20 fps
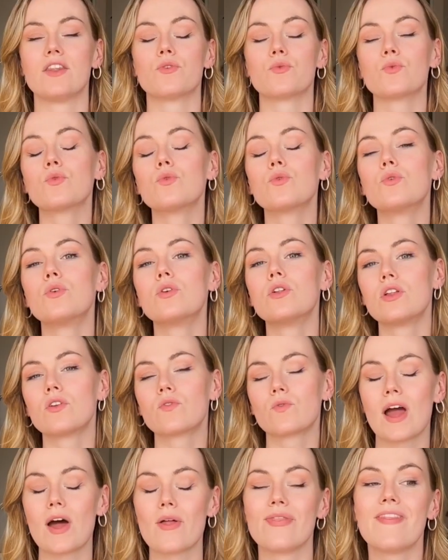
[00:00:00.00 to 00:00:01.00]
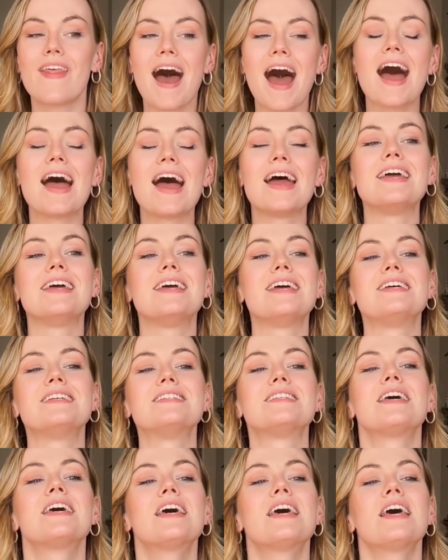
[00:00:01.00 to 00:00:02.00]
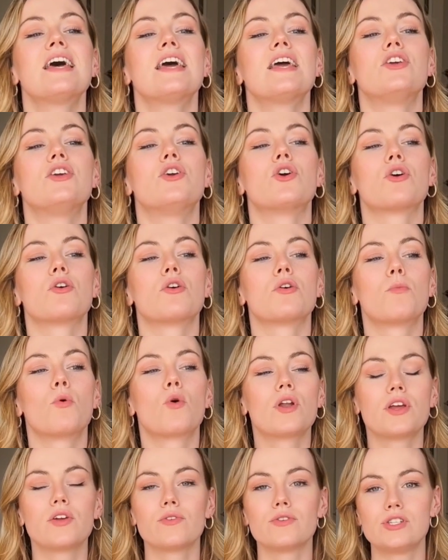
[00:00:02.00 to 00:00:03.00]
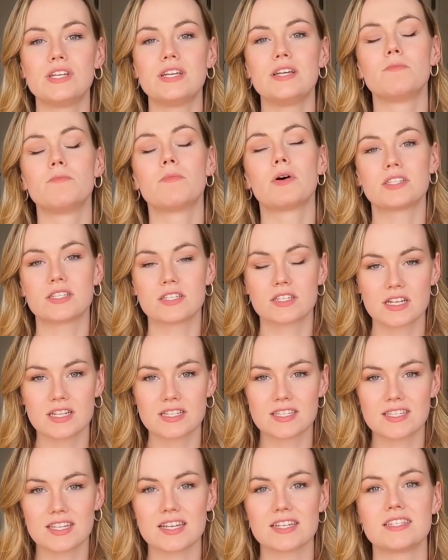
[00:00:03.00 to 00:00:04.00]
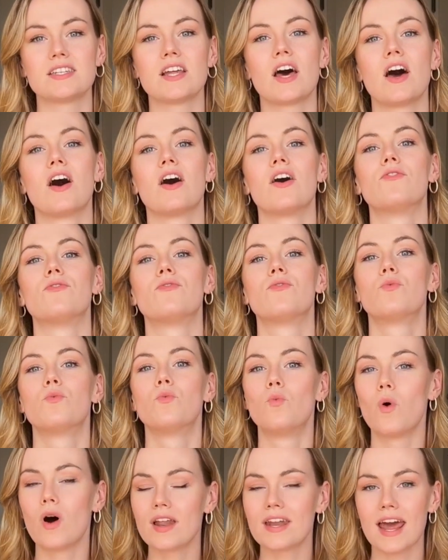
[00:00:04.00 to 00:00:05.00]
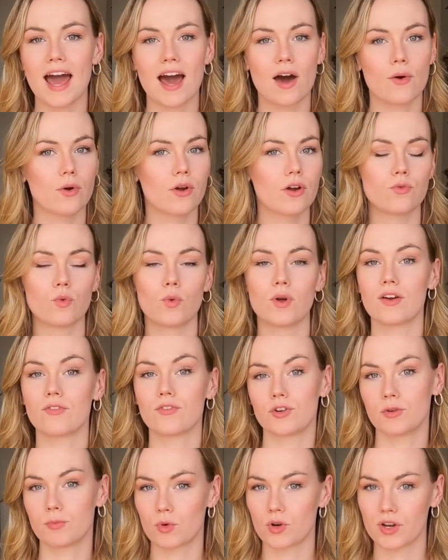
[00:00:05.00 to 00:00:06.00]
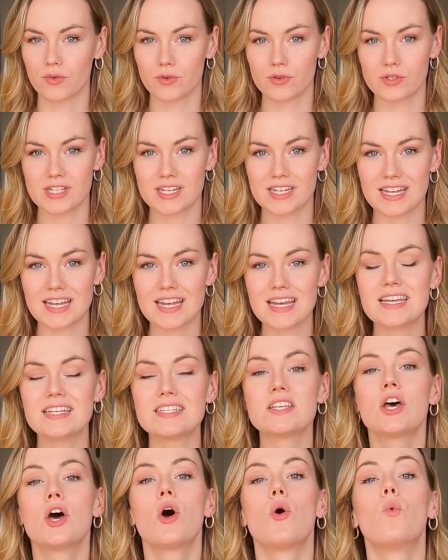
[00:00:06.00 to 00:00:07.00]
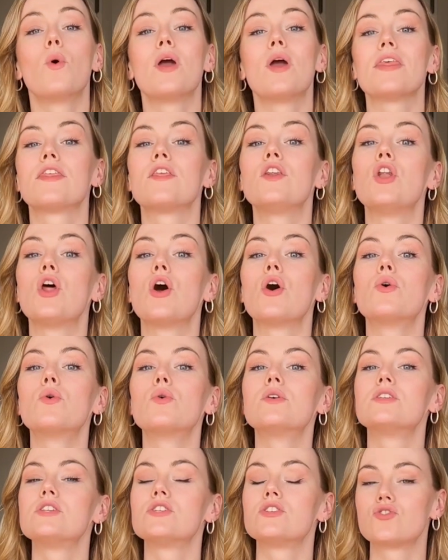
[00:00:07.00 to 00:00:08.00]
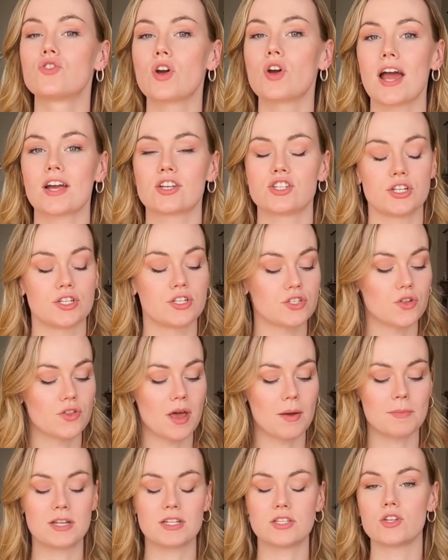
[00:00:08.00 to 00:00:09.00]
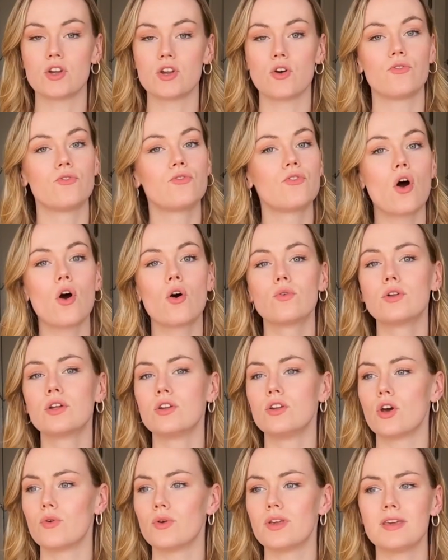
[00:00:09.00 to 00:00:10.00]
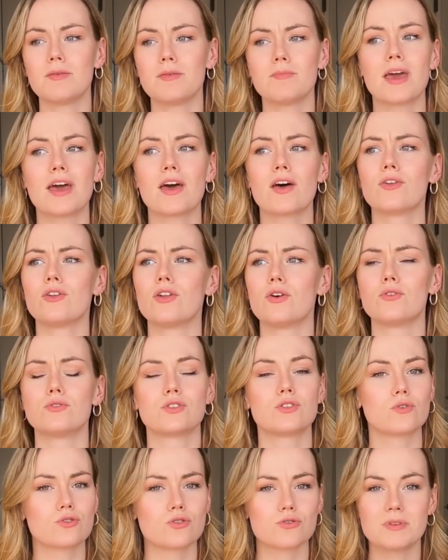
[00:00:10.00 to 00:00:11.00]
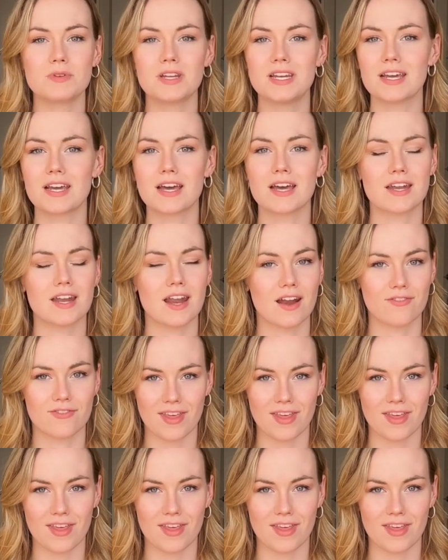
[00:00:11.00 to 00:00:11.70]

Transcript: the rule around that is your morning routine must consist of 1 hour of whatever your morning routine is with no distractions. So that means no phone, no email, no social media, none of